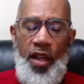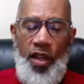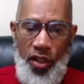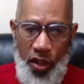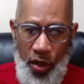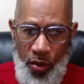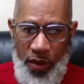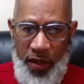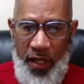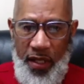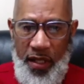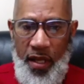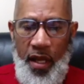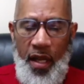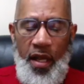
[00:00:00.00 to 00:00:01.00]

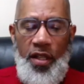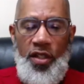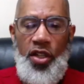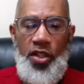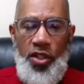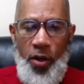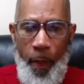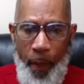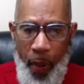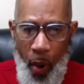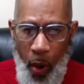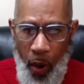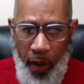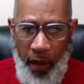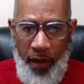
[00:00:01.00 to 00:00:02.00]
uses to
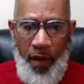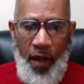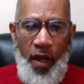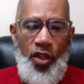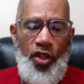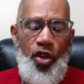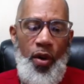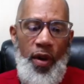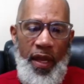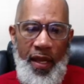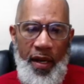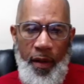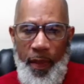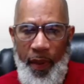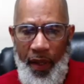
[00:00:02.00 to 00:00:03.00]
support your
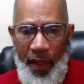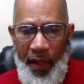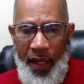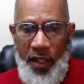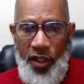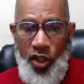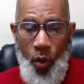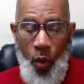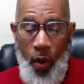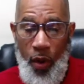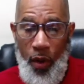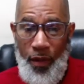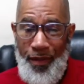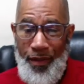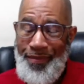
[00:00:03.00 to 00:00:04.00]
inability to
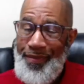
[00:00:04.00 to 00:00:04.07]
work.